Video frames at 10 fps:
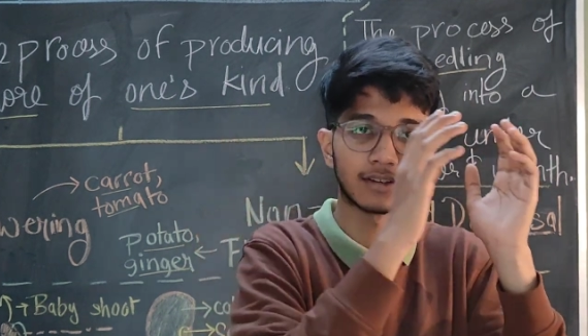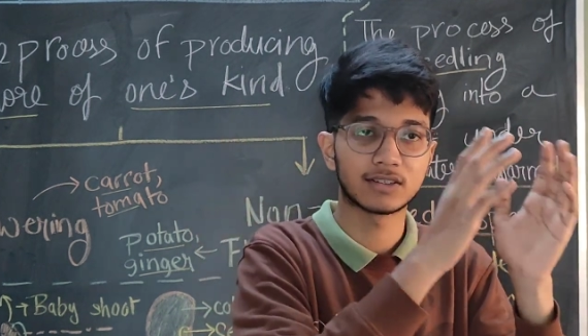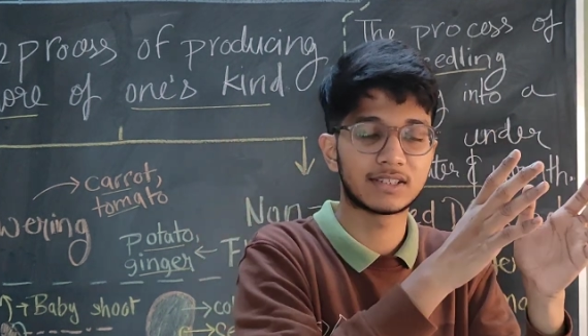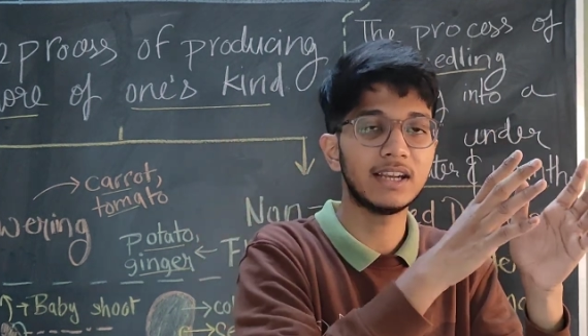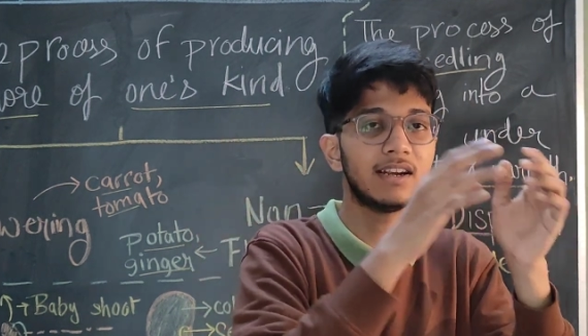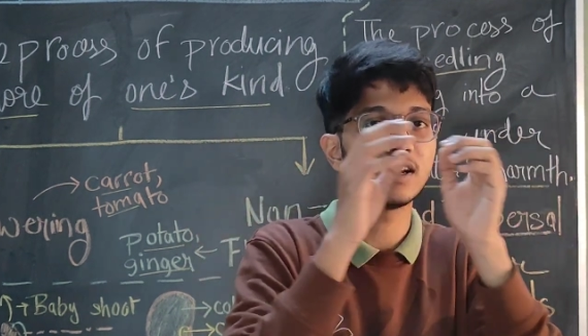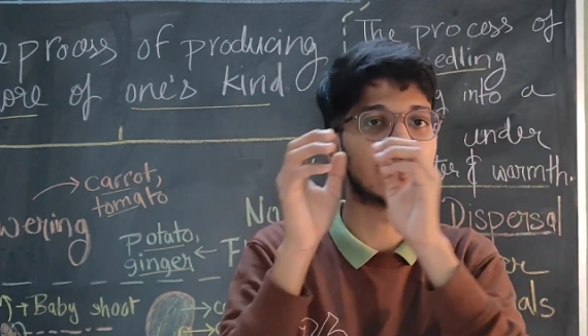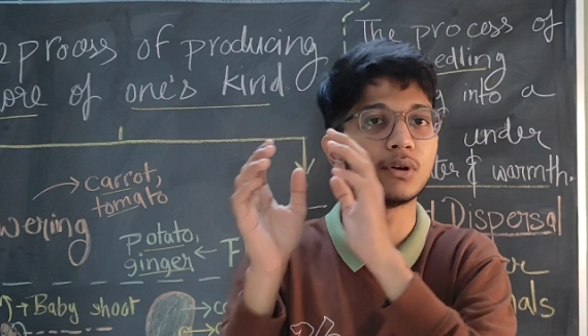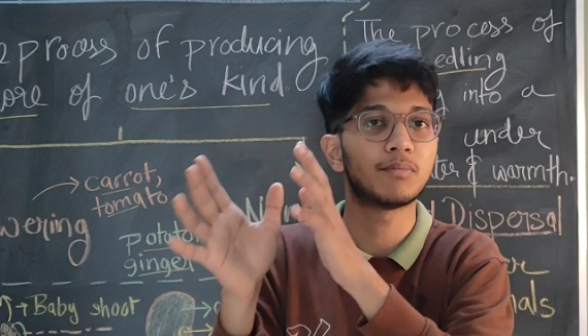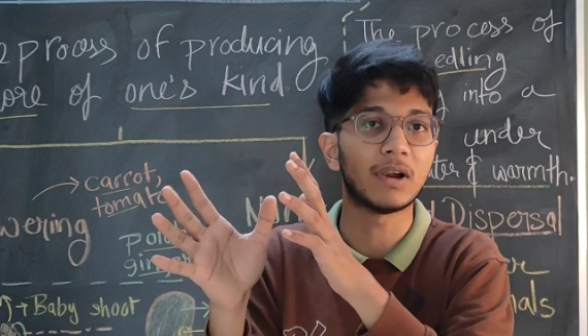Seed
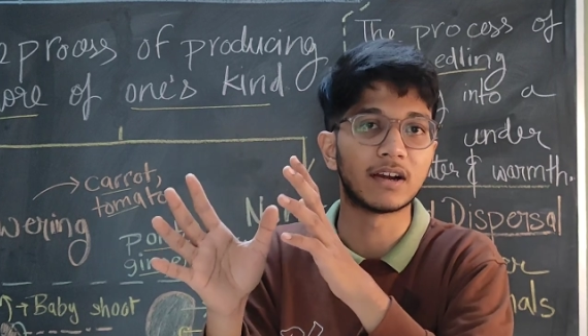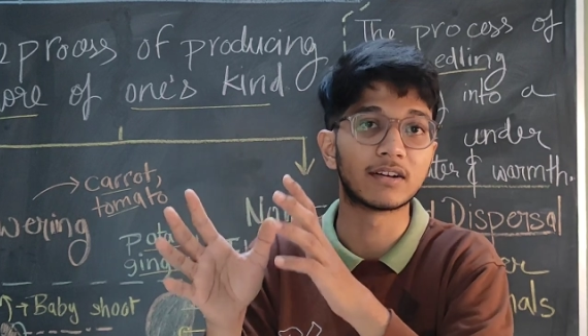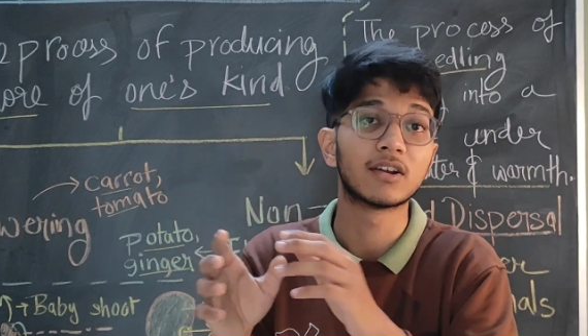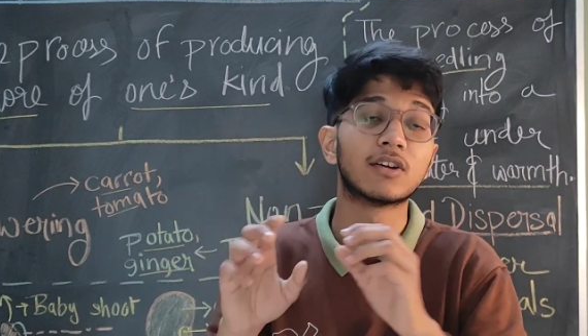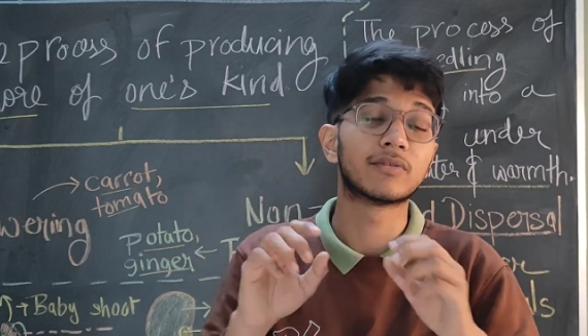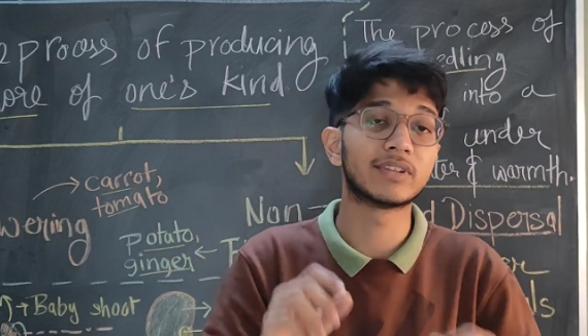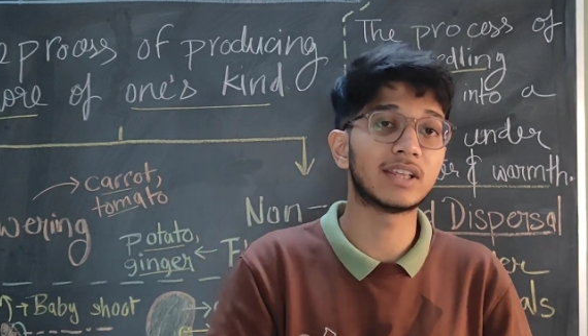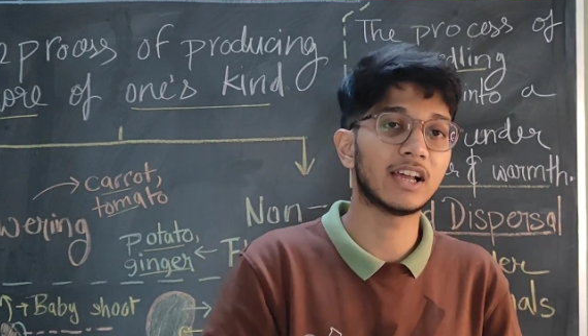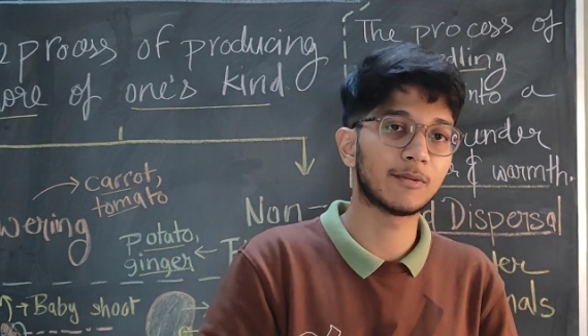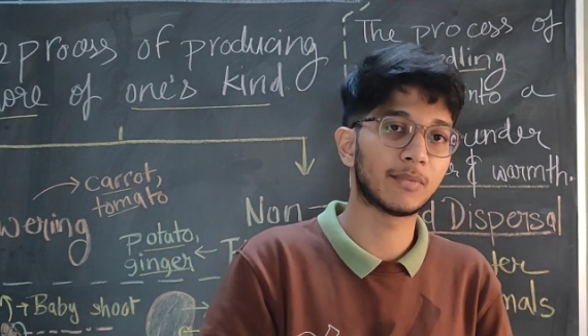into a plant with
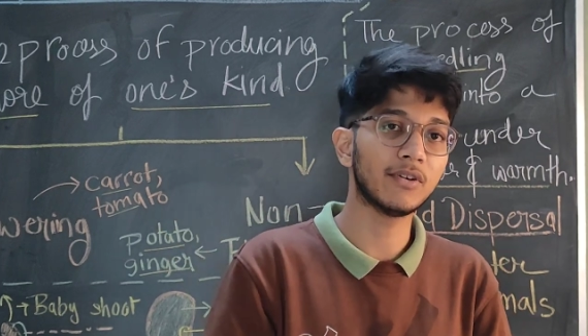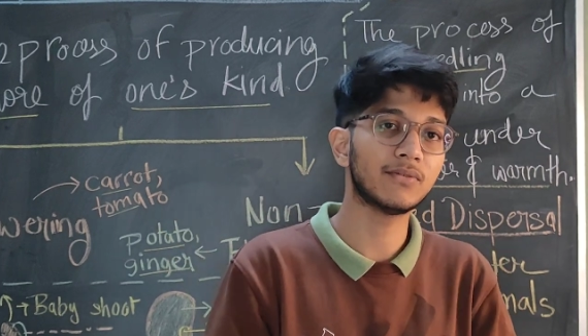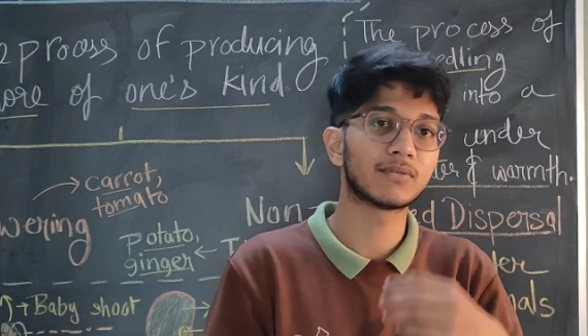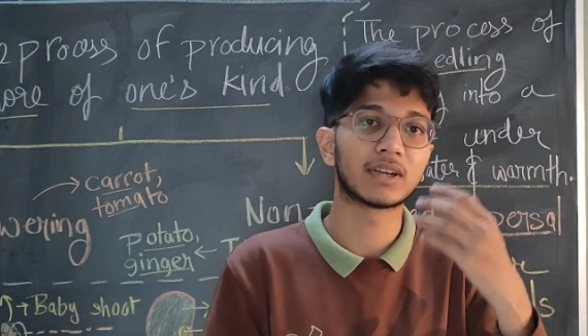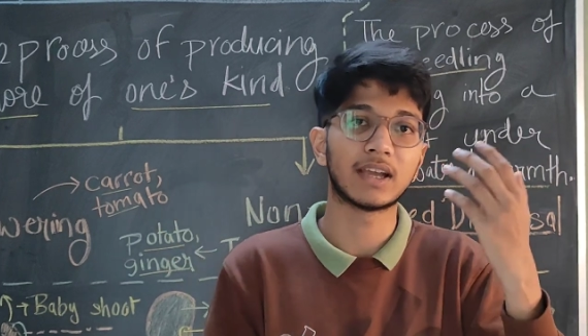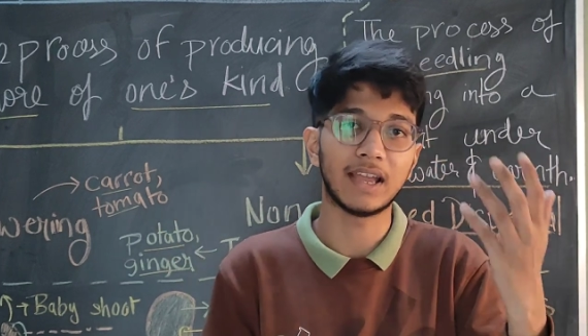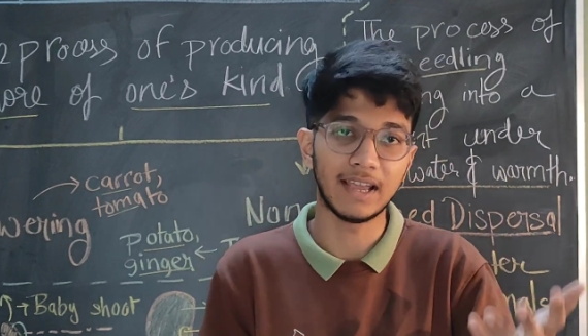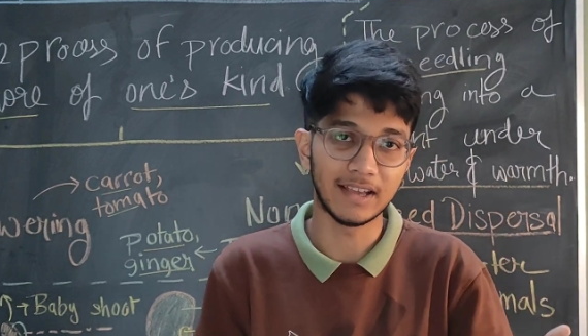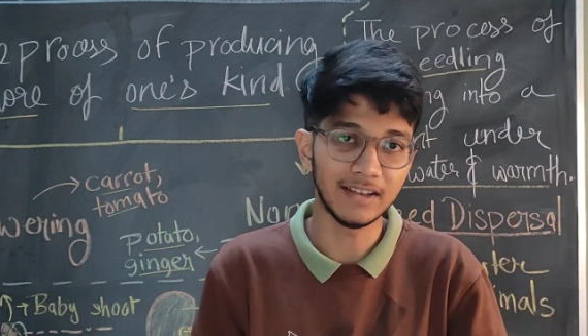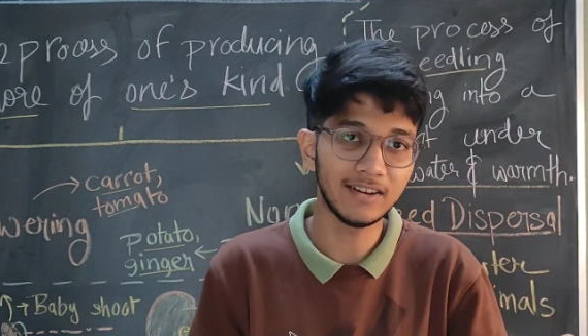the help of
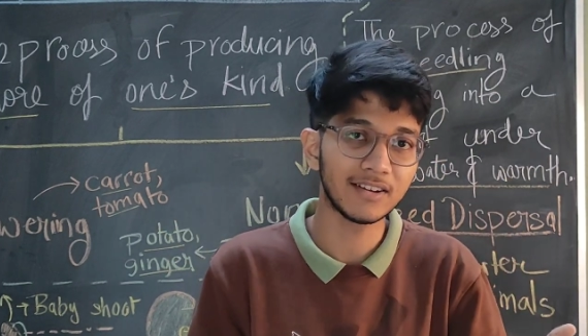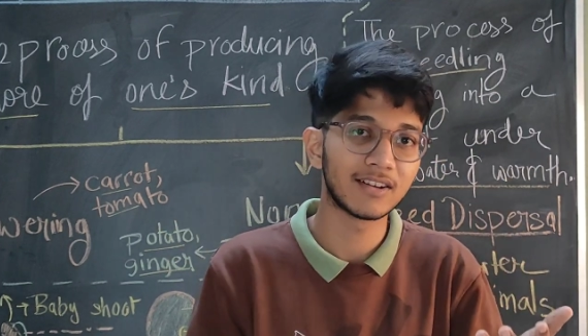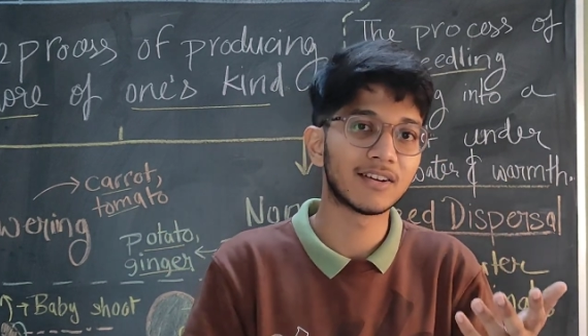air,